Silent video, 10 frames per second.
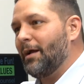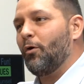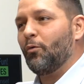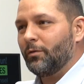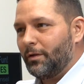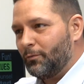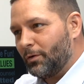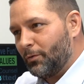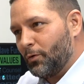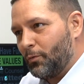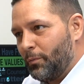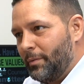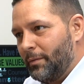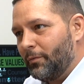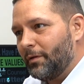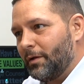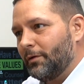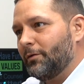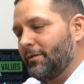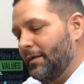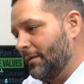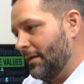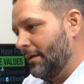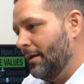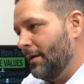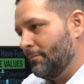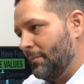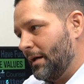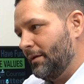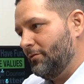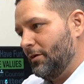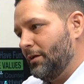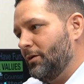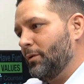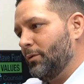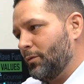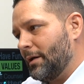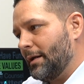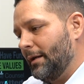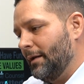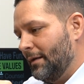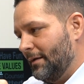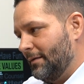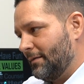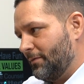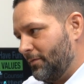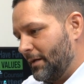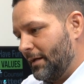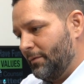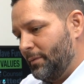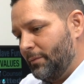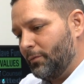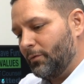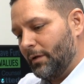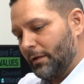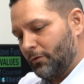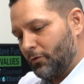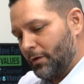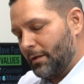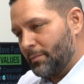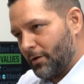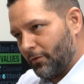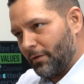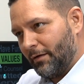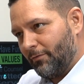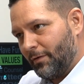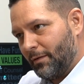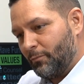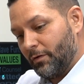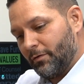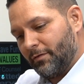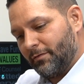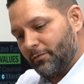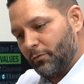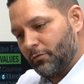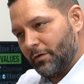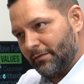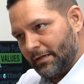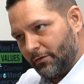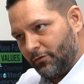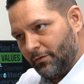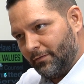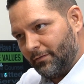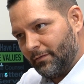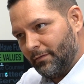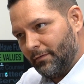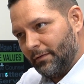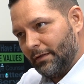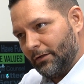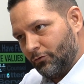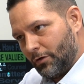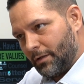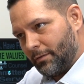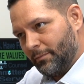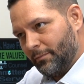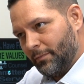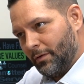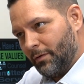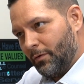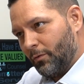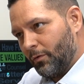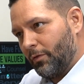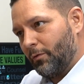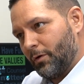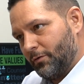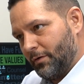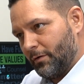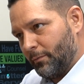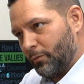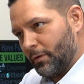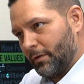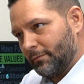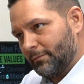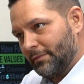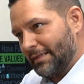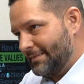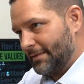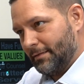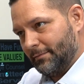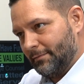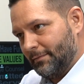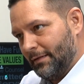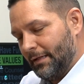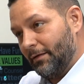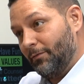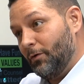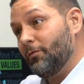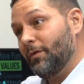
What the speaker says: I only want to work with people that understand that my genuine why is to find people and create a better life for them, whether it's through transactions, a job, or through our charitable work. That's it. And if you